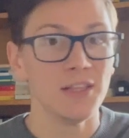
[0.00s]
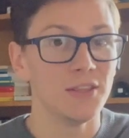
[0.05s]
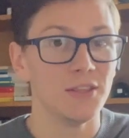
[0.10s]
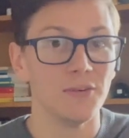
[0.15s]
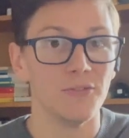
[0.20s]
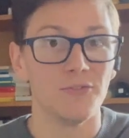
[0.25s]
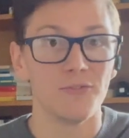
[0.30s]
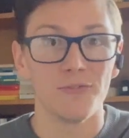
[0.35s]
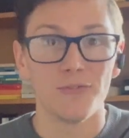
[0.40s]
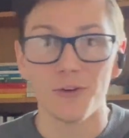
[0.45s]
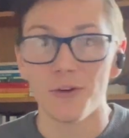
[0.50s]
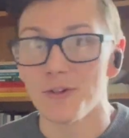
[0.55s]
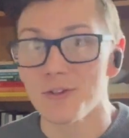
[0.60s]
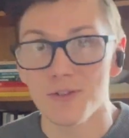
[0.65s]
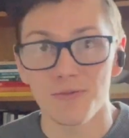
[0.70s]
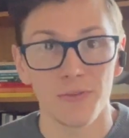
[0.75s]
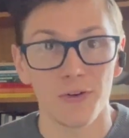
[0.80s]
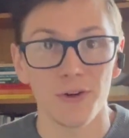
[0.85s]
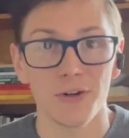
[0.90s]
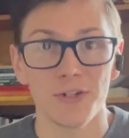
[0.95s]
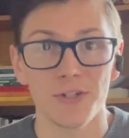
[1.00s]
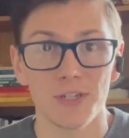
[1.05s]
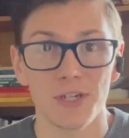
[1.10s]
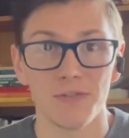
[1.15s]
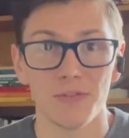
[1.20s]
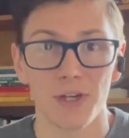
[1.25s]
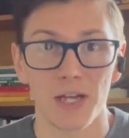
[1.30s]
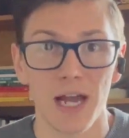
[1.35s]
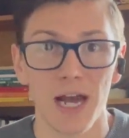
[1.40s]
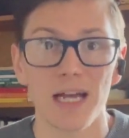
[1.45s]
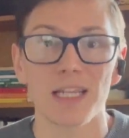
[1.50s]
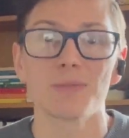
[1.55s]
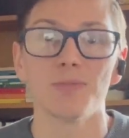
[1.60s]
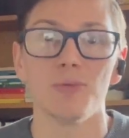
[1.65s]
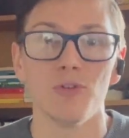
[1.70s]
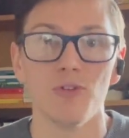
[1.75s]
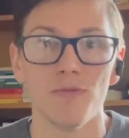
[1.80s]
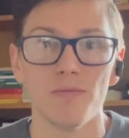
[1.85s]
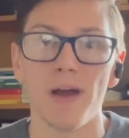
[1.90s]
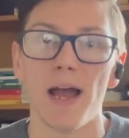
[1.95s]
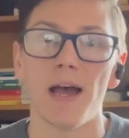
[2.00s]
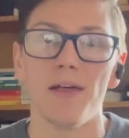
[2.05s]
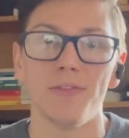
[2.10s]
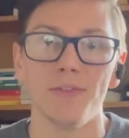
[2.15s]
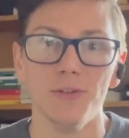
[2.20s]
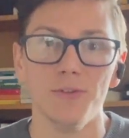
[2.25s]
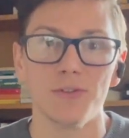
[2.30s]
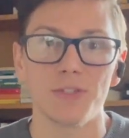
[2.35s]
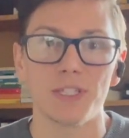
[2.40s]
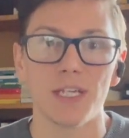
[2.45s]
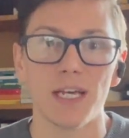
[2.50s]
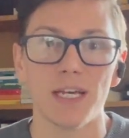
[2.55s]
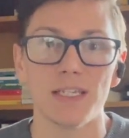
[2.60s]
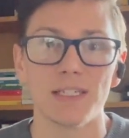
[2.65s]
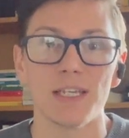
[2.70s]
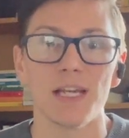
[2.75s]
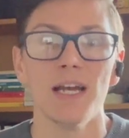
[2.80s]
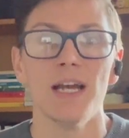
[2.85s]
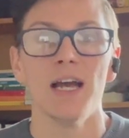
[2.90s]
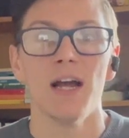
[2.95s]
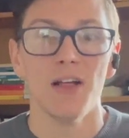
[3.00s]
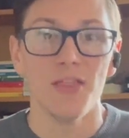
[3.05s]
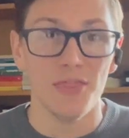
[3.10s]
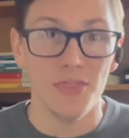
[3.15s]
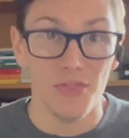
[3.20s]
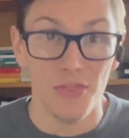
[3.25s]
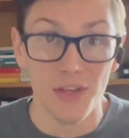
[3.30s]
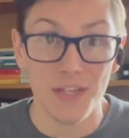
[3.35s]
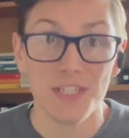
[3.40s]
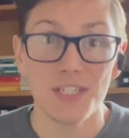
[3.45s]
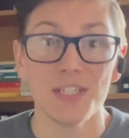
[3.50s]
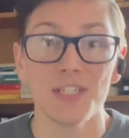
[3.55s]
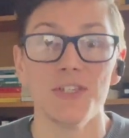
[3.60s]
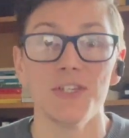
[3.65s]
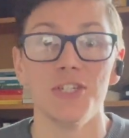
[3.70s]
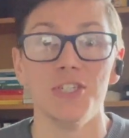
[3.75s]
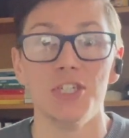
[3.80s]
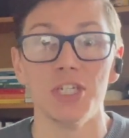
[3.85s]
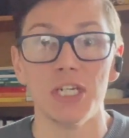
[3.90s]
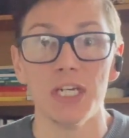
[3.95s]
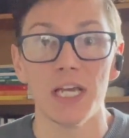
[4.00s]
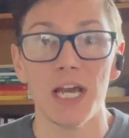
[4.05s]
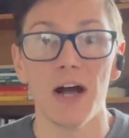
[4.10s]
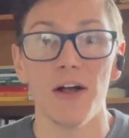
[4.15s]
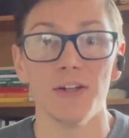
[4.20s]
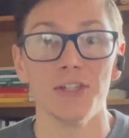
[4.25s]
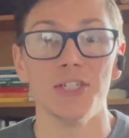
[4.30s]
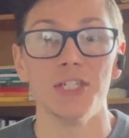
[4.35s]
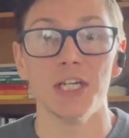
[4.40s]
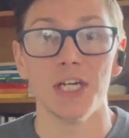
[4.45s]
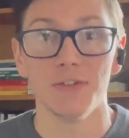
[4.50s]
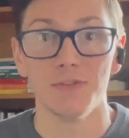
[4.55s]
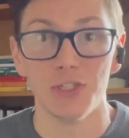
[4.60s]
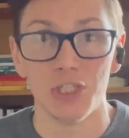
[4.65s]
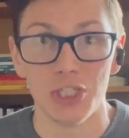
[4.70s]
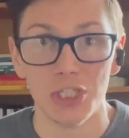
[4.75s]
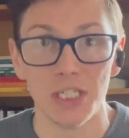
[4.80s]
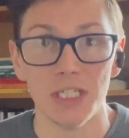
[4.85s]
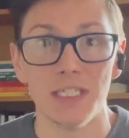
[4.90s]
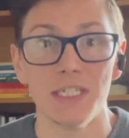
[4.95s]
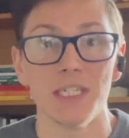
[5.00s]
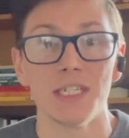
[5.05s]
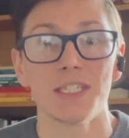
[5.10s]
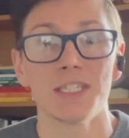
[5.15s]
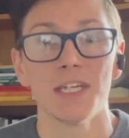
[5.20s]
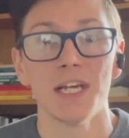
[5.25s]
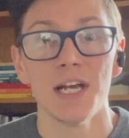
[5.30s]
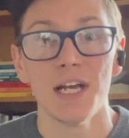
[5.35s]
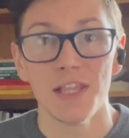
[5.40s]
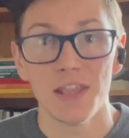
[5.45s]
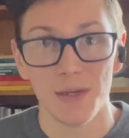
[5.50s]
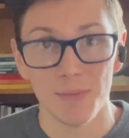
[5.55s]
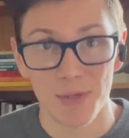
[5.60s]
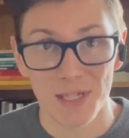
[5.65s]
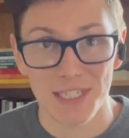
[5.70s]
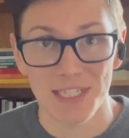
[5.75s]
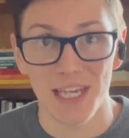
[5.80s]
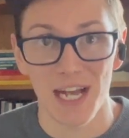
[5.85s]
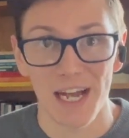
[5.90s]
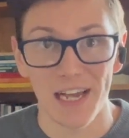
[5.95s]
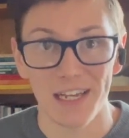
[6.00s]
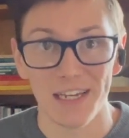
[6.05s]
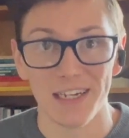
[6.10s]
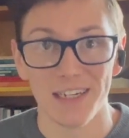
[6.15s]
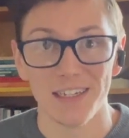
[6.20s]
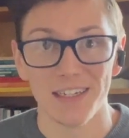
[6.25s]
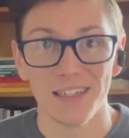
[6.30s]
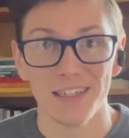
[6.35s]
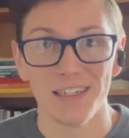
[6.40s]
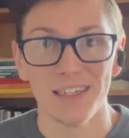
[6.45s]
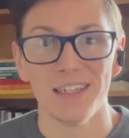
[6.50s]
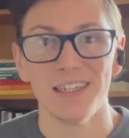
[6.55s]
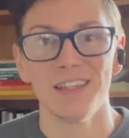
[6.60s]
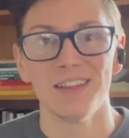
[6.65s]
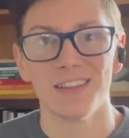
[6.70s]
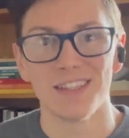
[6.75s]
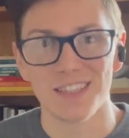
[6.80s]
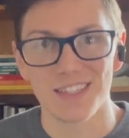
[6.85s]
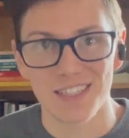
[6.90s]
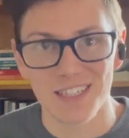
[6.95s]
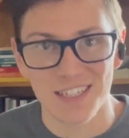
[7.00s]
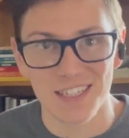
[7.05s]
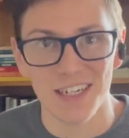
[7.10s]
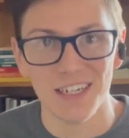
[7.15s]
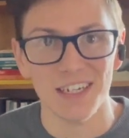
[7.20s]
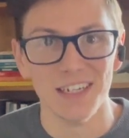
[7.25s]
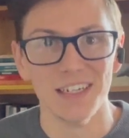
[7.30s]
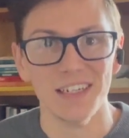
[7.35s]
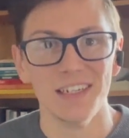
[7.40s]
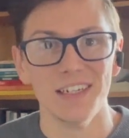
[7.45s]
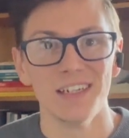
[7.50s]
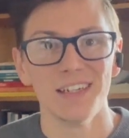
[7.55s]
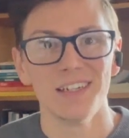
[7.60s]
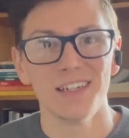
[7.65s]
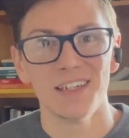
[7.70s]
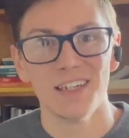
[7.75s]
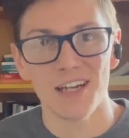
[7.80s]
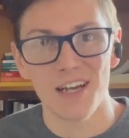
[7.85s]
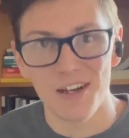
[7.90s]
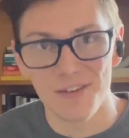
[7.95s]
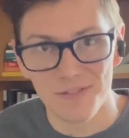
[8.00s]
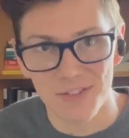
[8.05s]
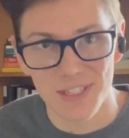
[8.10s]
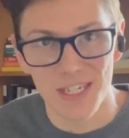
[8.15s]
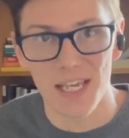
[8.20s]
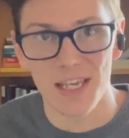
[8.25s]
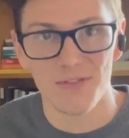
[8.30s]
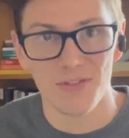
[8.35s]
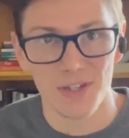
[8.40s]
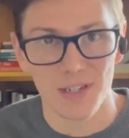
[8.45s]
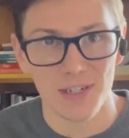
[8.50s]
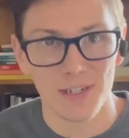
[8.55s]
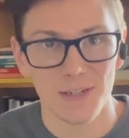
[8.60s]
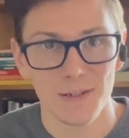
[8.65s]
The first verse of the Gospel of Matthew says, This is the genealogy of Jesus the Messiah, the son of David.